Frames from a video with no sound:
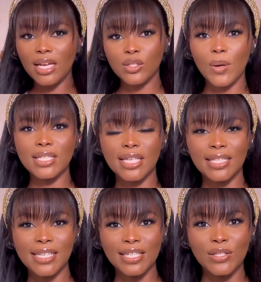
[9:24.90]
so let's
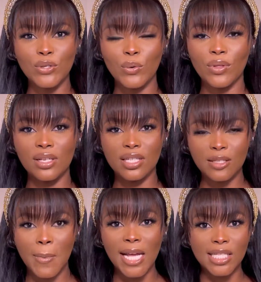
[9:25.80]
get into the
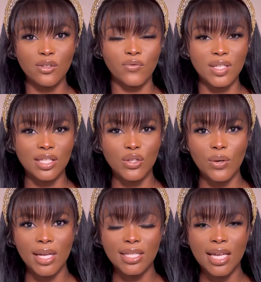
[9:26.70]
specs of this
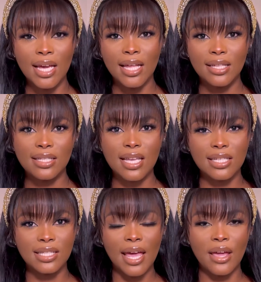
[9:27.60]
unit. This
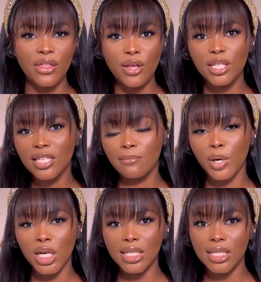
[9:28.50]
is a 13
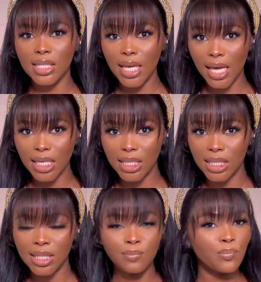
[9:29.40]
by 6
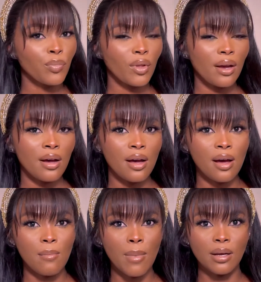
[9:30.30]

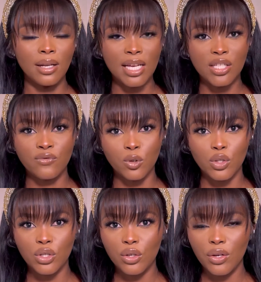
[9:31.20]
lace front
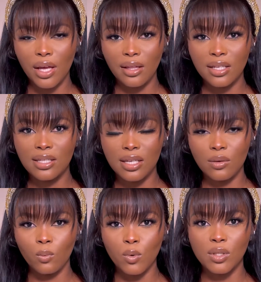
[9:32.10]
unit. This
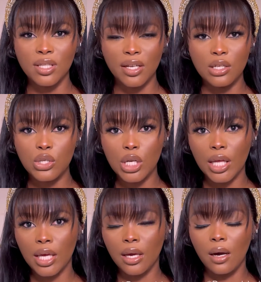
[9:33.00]
was
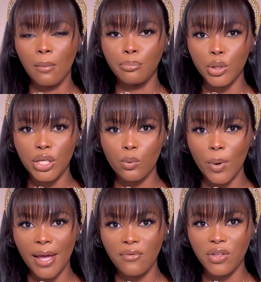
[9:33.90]
initially a body
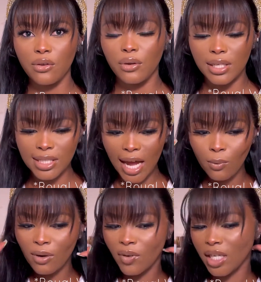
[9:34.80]
wave unit,
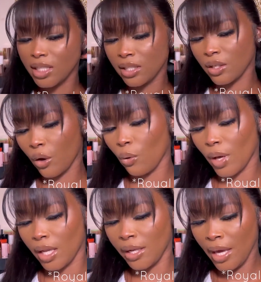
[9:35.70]
however I did go
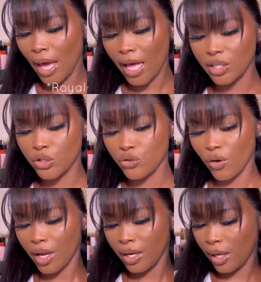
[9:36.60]
in and
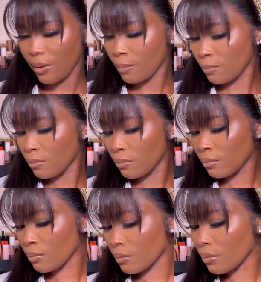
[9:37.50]
straighten it,
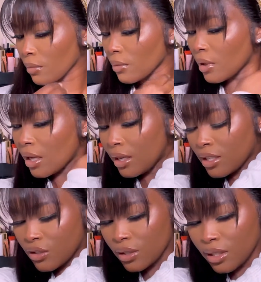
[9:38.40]
and
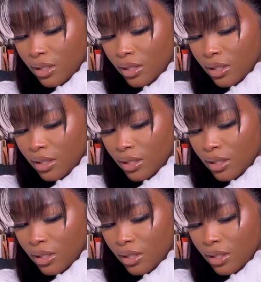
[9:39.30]
as you can